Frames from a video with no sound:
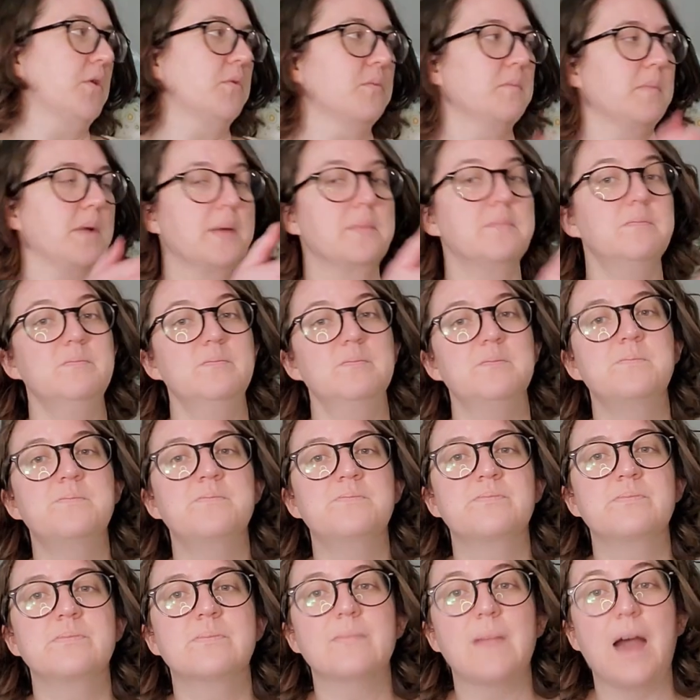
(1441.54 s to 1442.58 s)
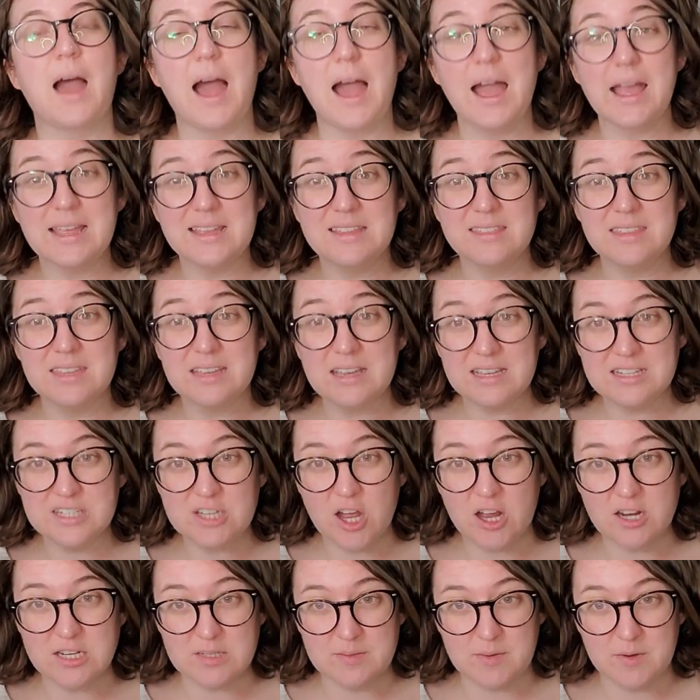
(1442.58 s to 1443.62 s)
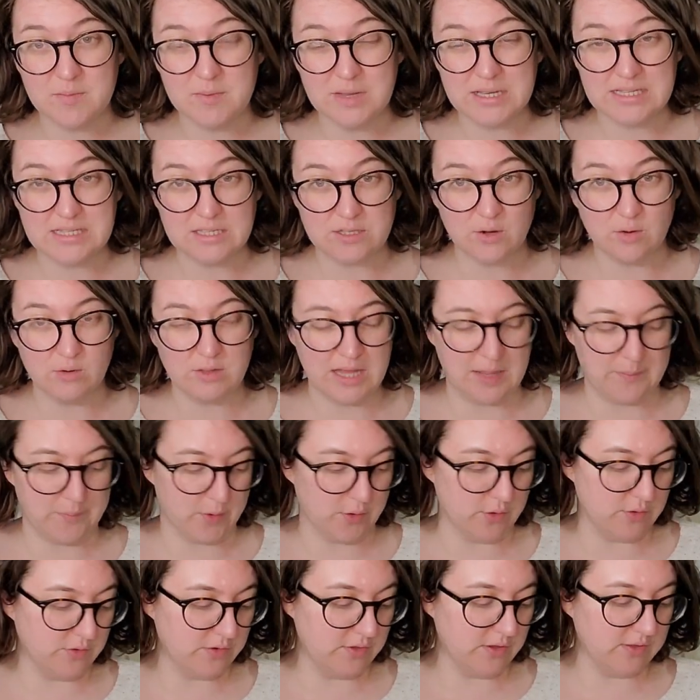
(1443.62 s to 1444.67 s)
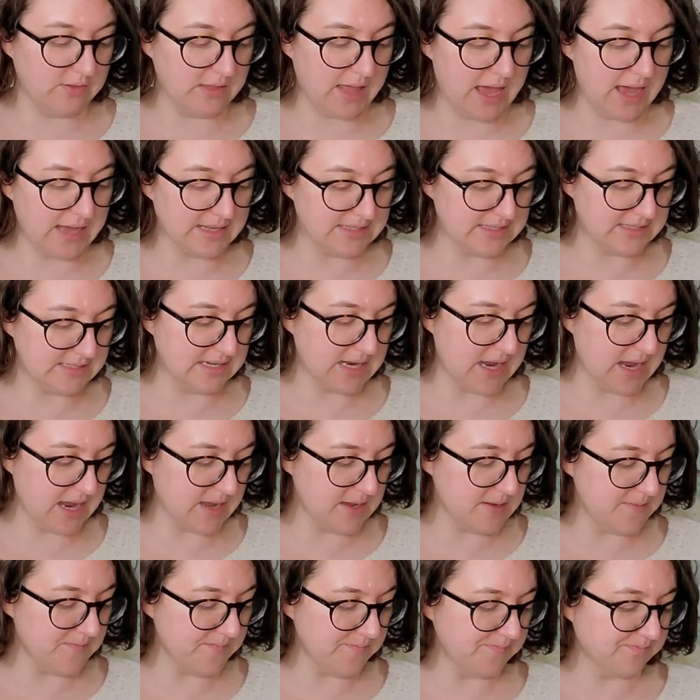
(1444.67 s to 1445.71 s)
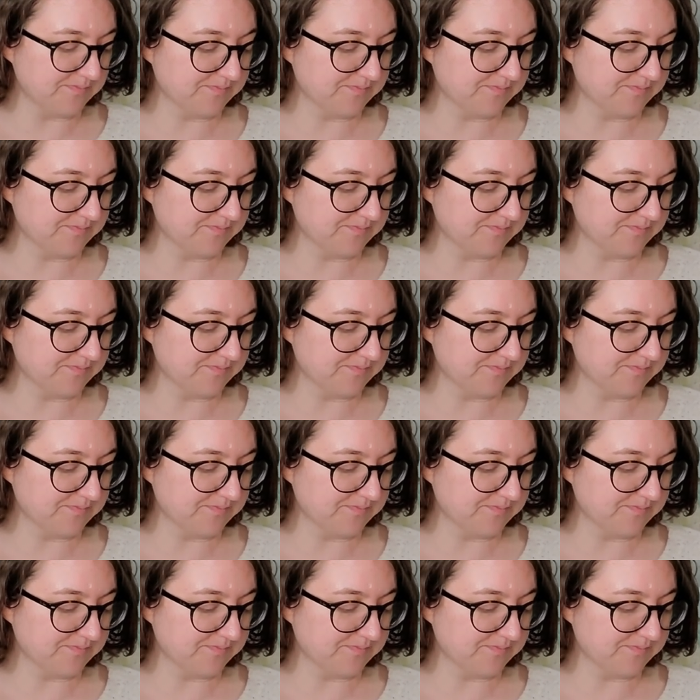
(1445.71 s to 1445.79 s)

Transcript: out, but I think I talked about my snow leopard the last time,